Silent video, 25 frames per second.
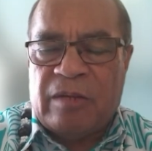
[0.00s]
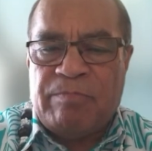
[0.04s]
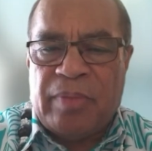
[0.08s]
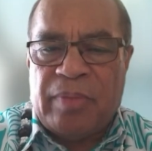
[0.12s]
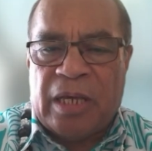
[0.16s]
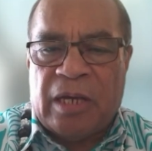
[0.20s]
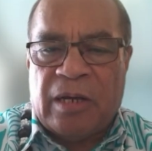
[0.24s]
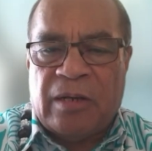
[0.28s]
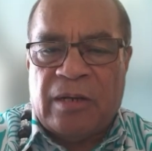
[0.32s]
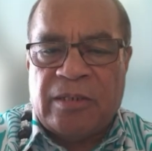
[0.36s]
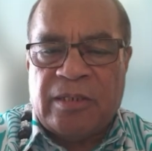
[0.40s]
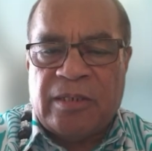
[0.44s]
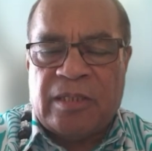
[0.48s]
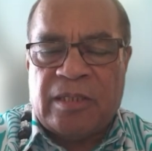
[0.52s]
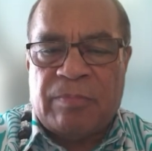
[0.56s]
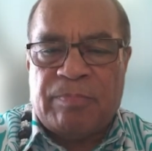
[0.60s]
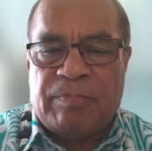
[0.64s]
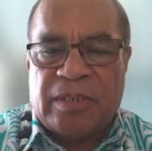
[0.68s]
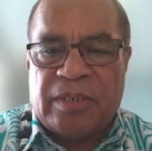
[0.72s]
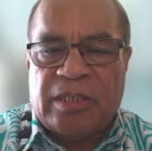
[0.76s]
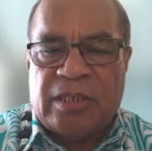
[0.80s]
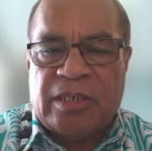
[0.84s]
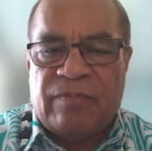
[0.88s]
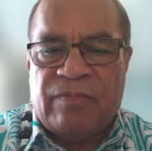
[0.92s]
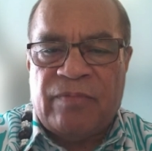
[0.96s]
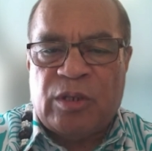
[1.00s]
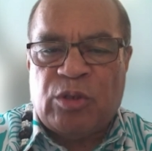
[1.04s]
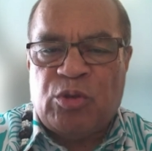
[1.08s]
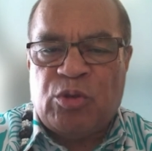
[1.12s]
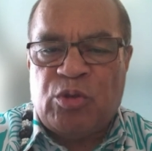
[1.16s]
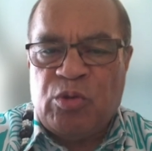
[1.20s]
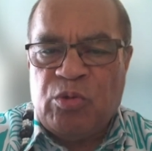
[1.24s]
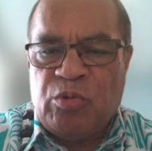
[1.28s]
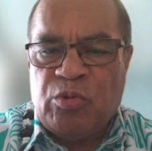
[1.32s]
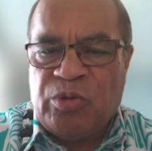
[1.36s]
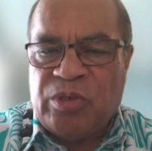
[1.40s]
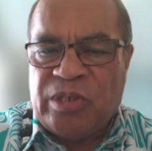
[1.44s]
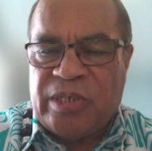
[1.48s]
because the Pacific
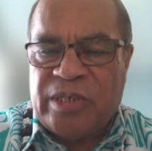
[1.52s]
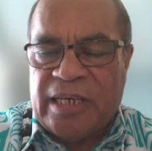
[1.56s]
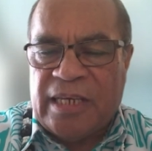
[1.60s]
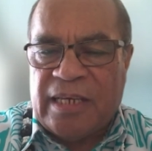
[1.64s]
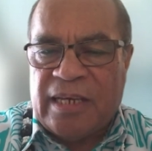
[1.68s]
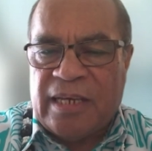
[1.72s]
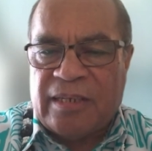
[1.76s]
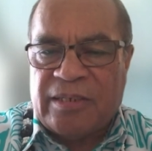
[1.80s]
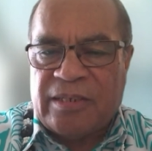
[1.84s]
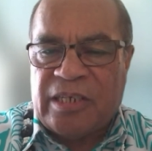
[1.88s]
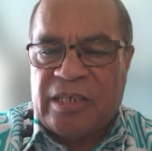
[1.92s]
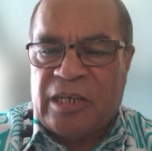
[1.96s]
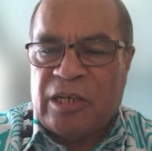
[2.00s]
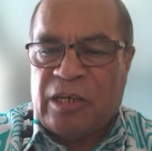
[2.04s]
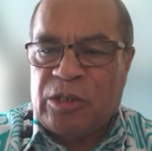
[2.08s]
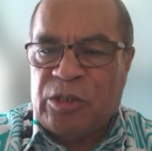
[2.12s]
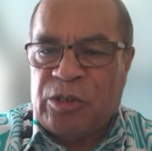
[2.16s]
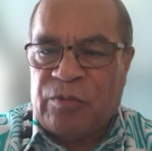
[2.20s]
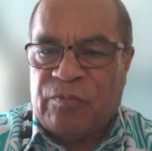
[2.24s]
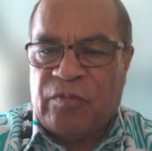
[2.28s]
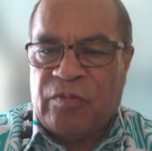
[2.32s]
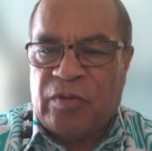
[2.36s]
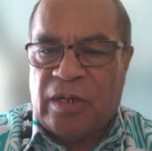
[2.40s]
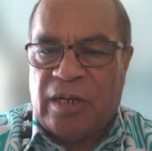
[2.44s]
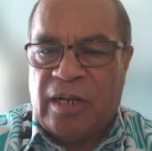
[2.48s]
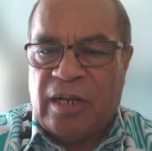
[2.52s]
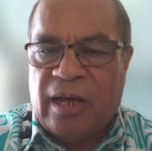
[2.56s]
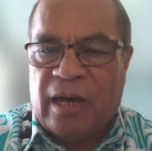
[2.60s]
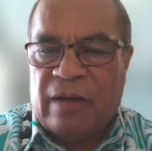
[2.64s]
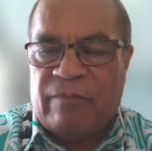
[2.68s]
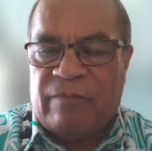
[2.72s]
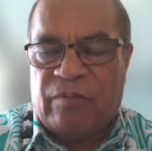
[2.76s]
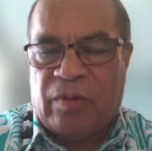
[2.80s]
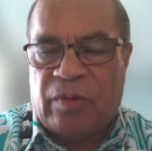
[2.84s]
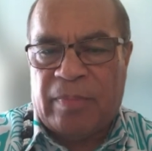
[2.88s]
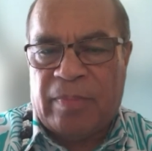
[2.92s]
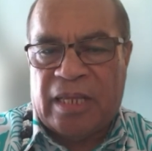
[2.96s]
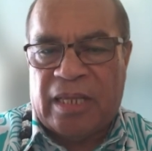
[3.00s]
do see us in a different light
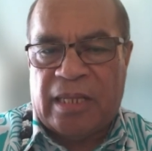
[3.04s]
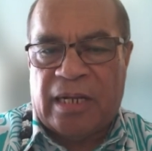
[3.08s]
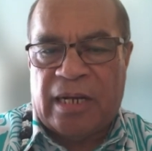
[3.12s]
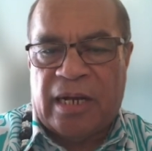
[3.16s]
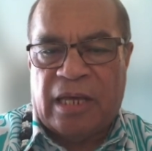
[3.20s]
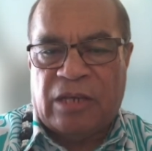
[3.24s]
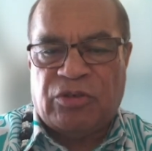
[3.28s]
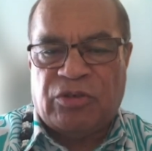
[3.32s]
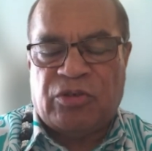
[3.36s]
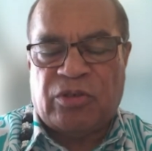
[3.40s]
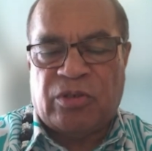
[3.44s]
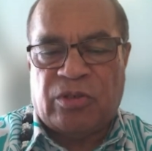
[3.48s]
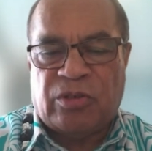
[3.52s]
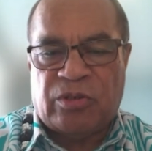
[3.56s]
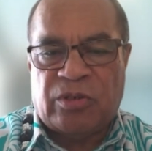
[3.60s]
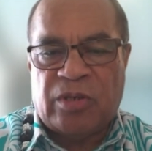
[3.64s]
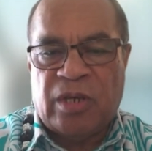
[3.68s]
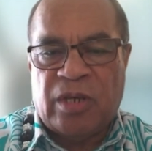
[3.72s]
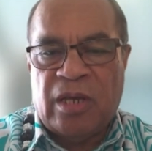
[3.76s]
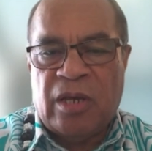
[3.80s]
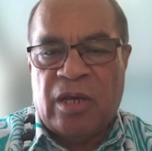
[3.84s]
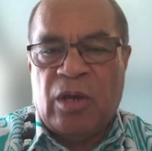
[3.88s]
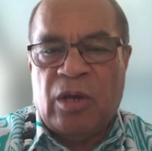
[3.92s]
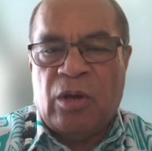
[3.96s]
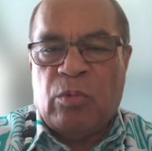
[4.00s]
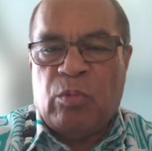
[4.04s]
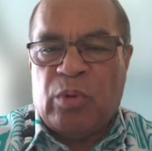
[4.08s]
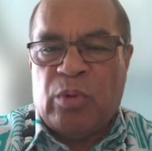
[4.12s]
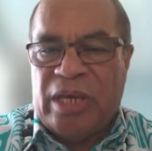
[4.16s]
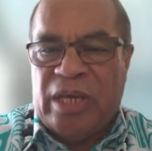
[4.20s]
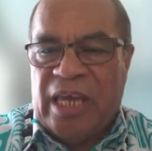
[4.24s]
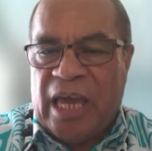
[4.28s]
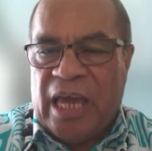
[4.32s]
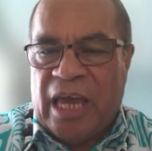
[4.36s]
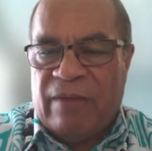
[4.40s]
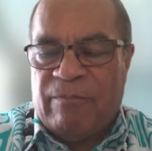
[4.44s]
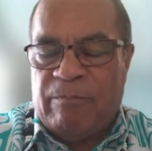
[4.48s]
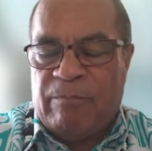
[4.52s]
from other nations.
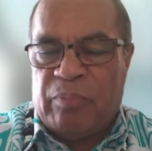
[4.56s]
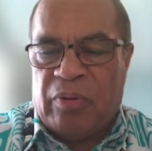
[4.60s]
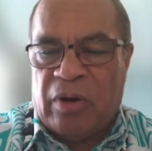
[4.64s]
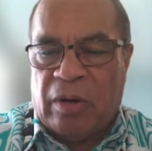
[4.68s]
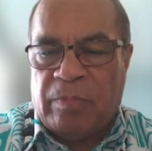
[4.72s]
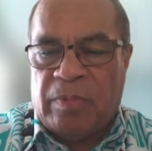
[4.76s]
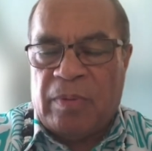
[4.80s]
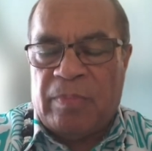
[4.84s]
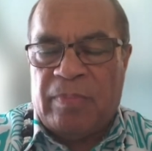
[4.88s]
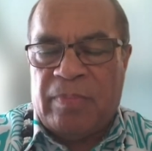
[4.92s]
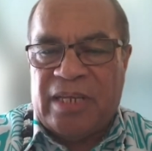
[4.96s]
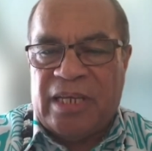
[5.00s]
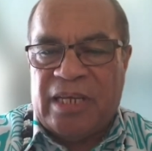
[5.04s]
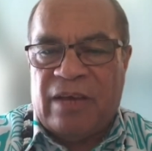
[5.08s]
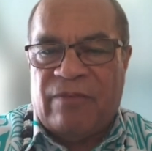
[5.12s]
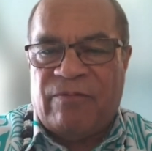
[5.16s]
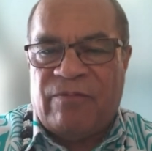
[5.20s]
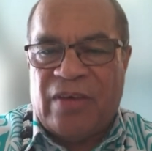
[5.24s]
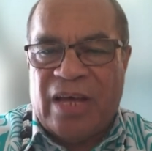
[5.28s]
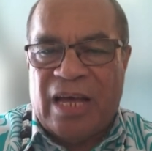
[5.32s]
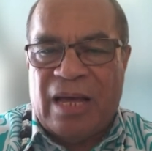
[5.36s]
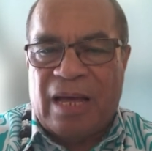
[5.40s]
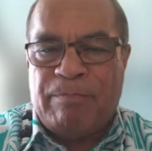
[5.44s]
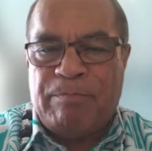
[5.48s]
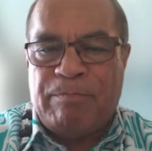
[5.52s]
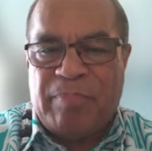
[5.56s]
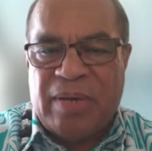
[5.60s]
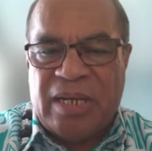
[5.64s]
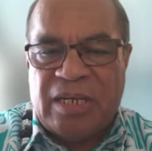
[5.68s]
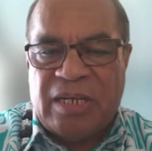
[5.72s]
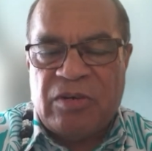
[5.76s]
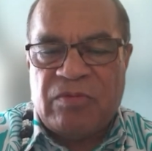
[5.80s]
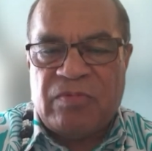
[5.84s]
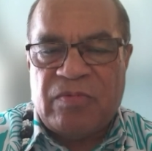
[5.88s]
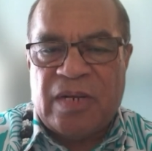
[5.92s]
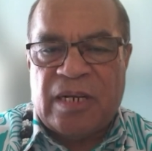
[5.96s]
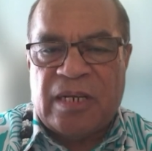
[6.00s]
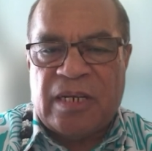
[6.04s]
We have probably a far
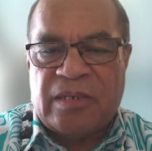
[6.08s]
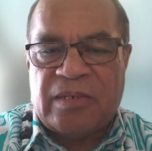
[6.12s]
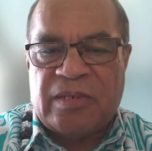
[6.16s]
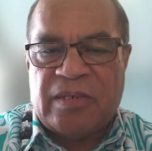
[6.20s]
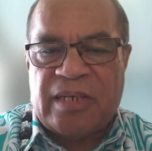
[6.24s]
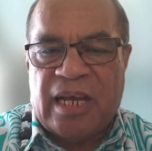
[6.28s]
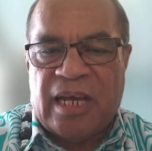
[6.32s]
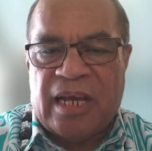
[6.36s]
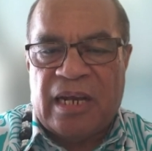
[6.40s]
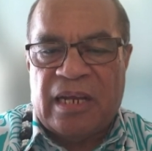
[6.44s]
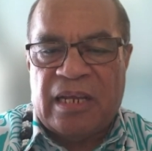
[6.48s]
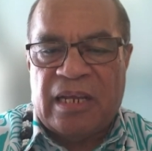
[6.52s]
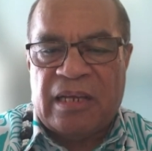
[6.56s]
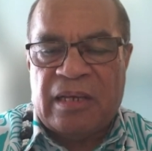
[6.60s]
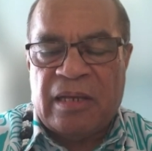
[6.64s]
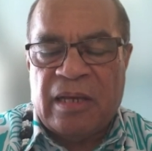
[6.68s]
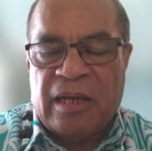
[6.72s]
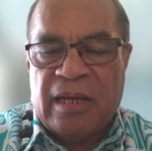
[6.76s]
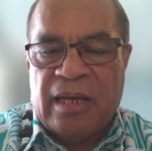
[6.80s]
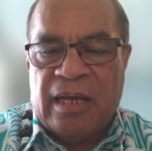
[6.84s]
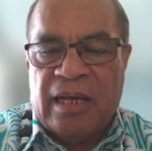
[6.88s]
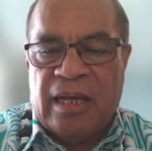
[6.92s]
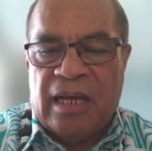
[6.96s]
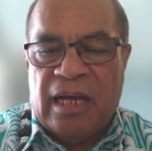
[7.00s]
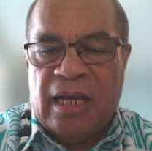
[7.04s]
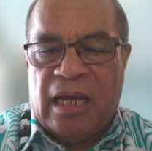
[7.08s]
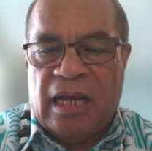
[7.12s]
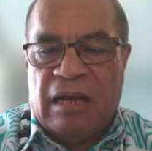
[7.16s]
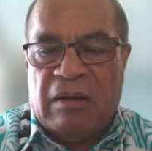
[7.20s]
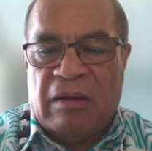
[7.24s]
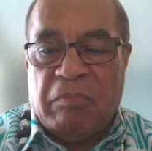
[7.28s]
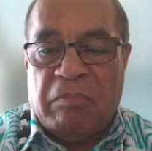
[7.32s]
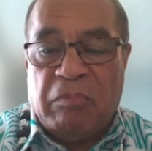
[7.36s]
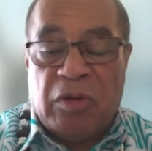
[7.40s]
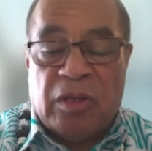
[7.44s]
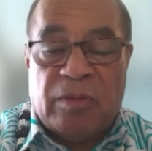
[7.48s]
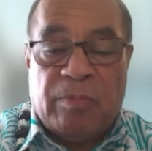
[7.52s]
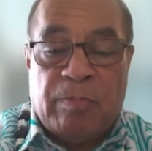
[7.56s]
better understanding
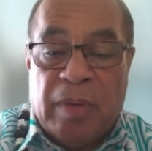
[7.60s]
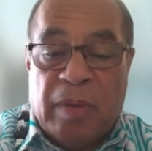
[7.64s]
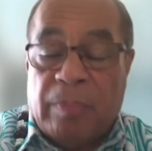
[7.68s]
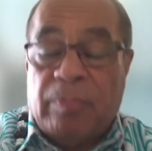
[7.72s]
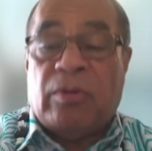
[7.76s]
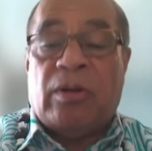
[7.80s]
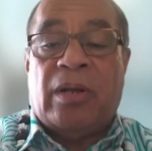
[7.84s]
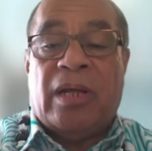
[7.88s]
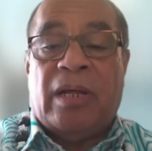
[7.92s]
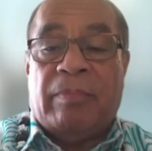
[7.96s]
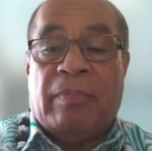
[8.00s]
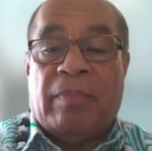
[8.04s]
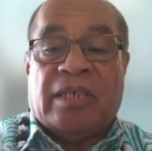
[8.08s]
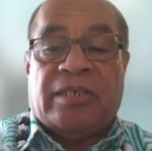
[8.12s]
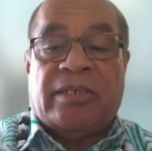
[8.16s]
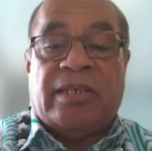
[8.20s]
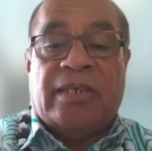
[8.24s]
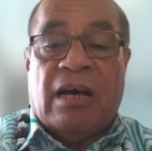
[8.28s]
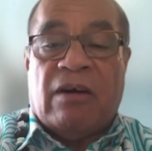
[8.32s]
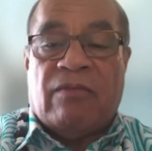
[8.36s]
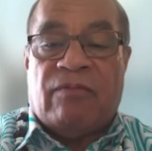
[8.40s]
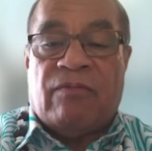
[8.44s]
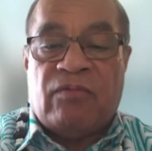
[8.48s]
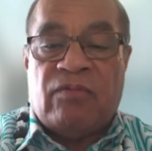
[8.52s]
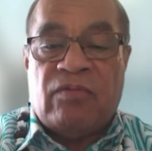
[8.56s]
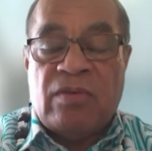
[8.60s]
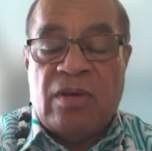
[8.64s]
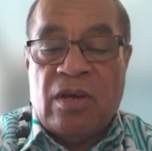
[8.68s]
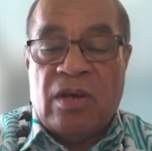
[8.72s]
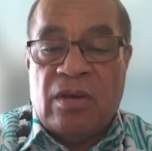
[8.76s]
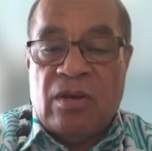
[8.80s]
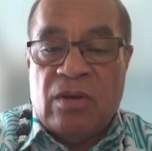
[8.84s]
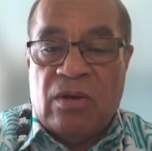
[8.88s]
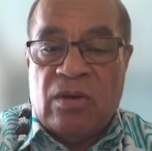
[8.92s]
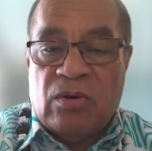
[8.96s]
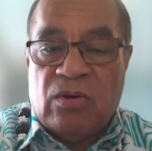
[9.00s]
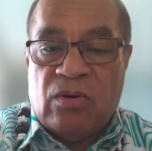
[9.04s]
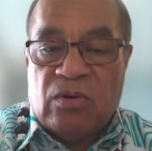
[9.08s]
uh, with people like myself, mm.